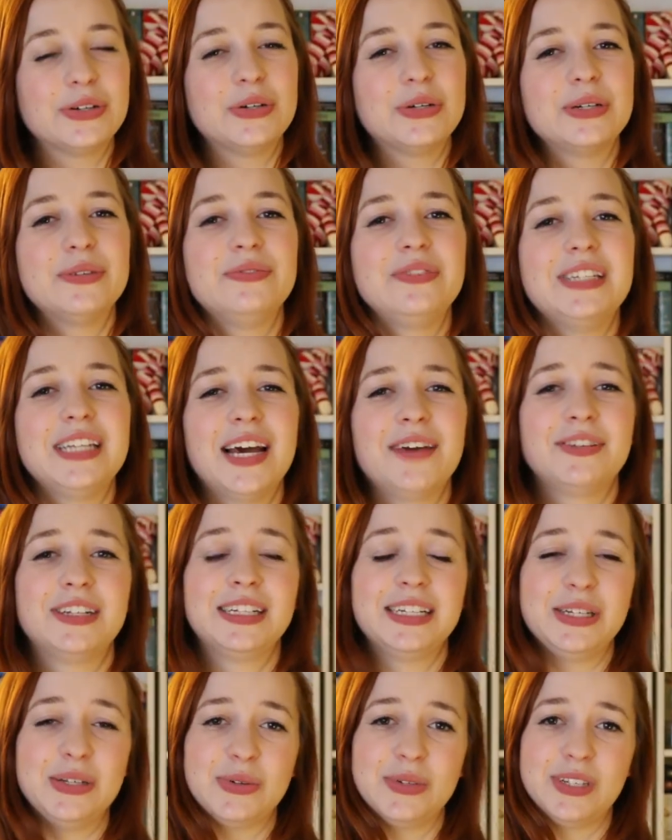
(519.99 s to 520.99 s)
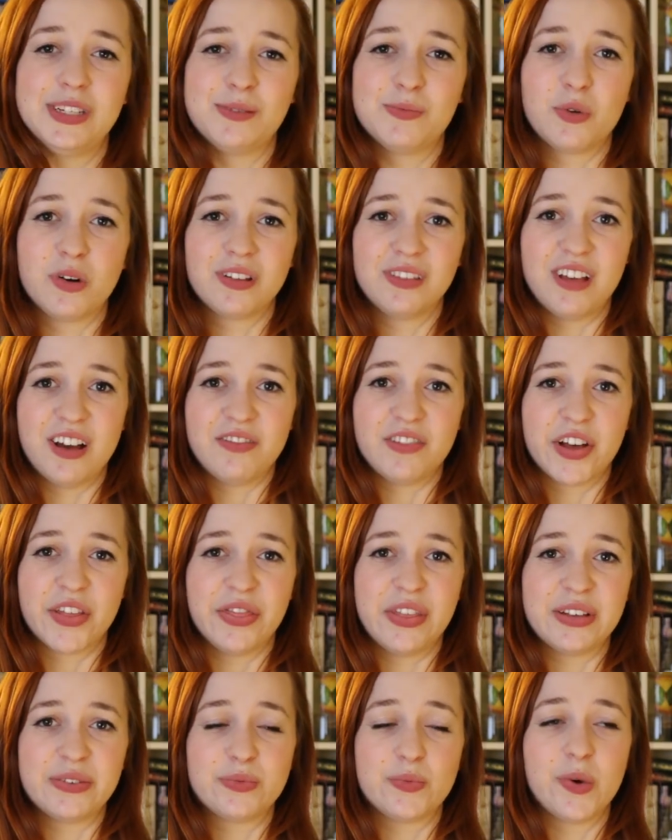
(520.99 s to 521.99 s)
could have definitely used some more love
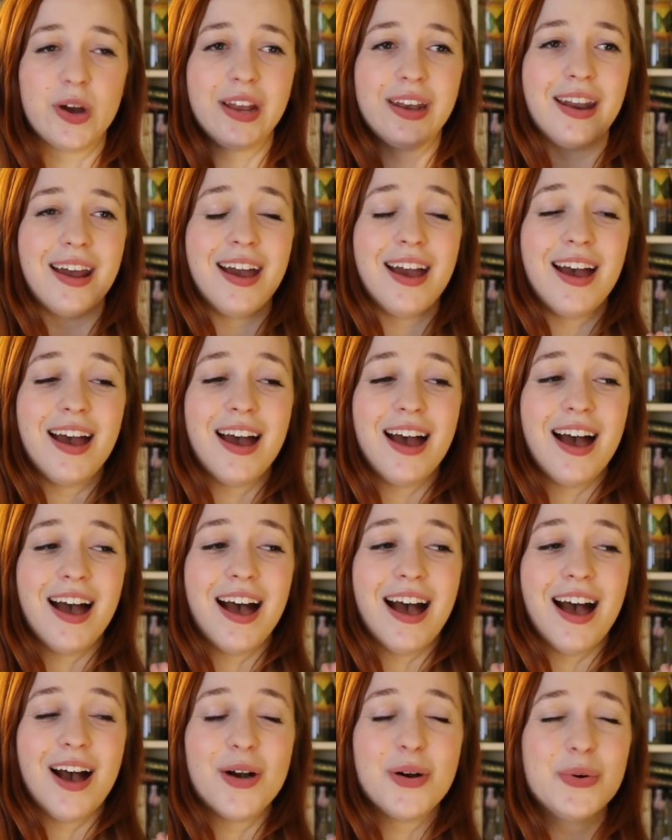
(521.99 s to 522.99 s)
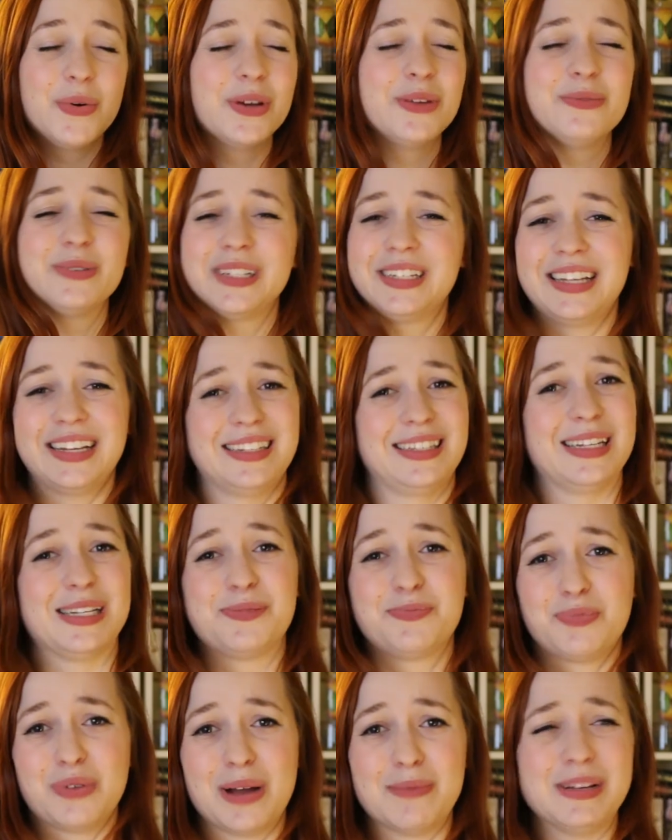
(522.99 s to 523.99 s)
on this one, who can resist this
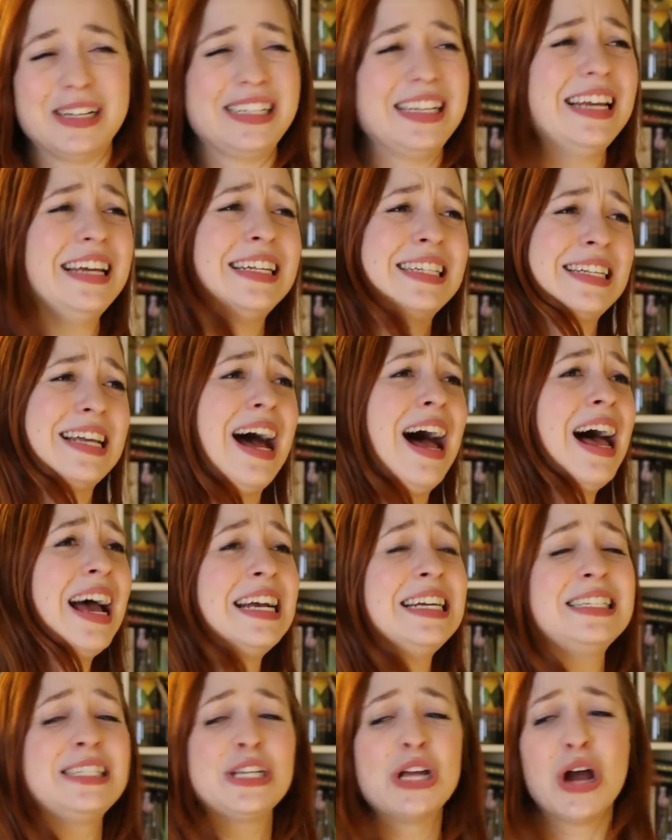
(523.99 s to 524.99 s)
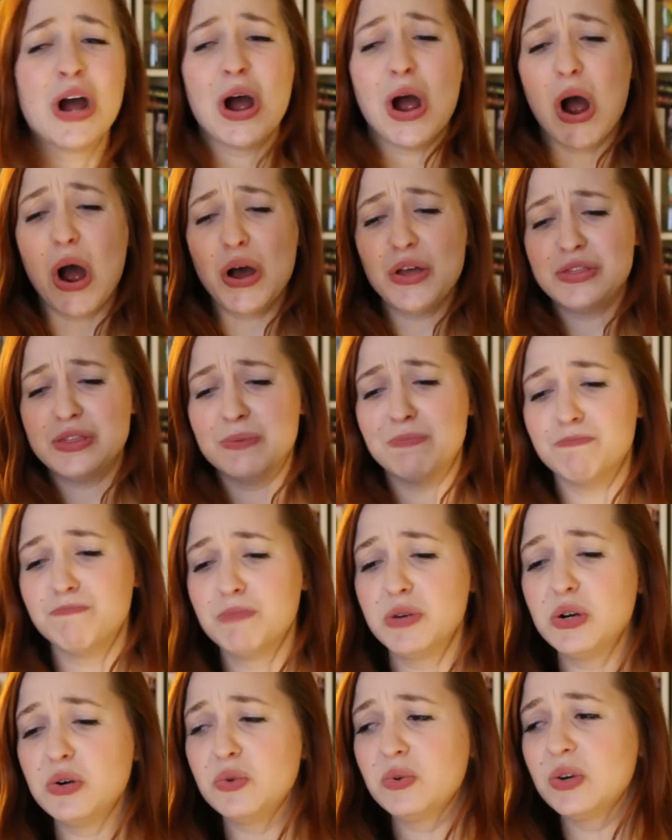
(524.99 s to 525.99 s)
premise? It is a heist on the
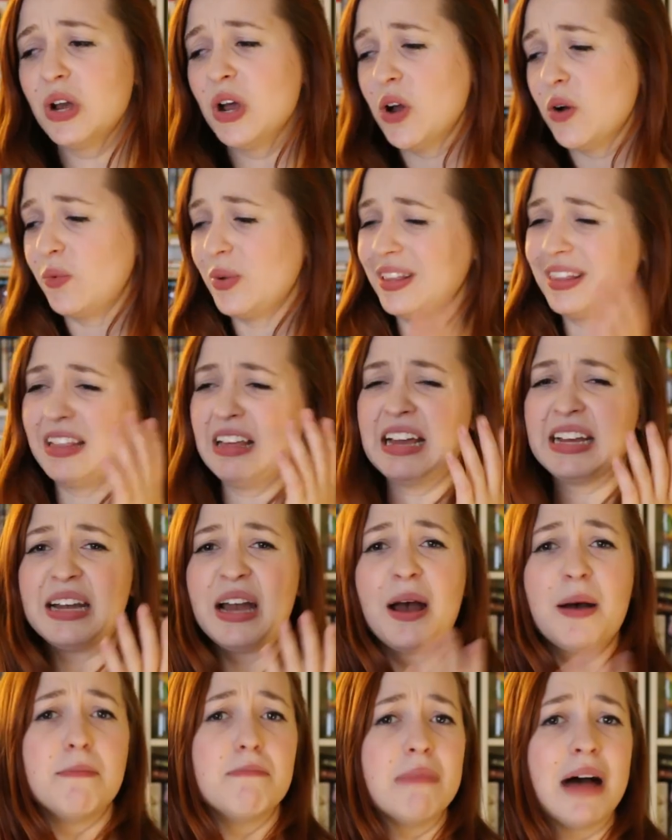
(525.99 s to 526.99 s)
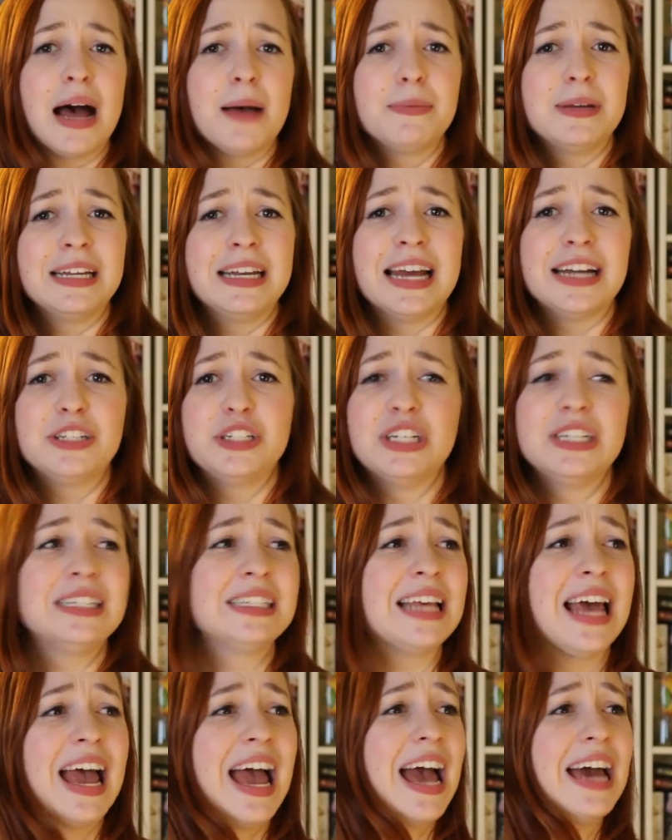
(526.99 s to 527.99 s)
moon with like mob
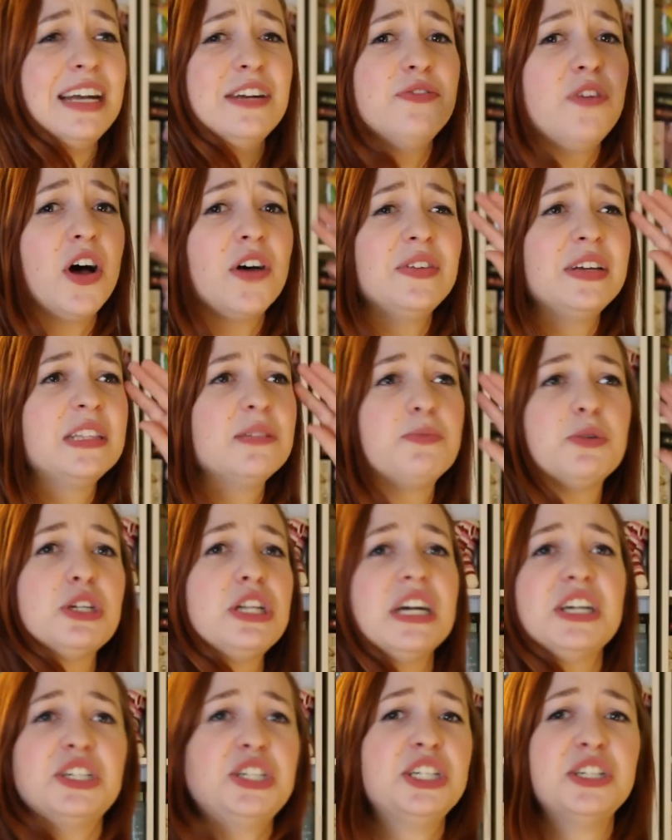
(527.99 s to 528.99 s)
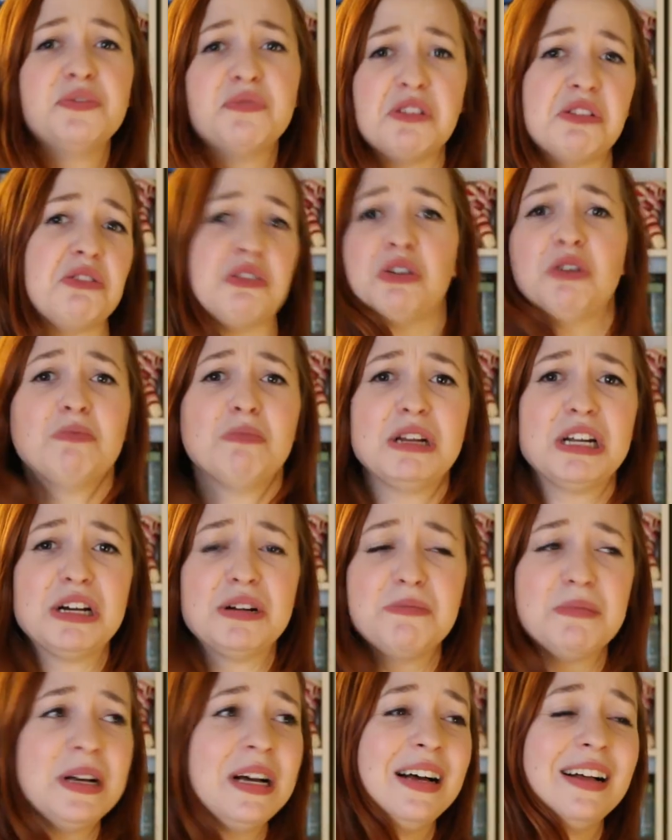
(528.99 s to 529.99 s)
connections and involving the production of
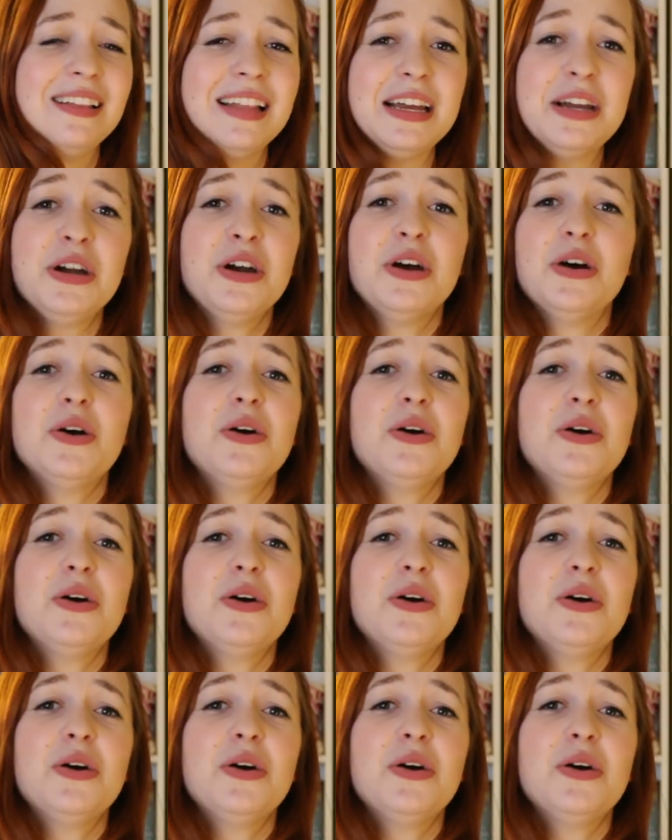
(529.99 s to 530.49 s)
aluminum. Like,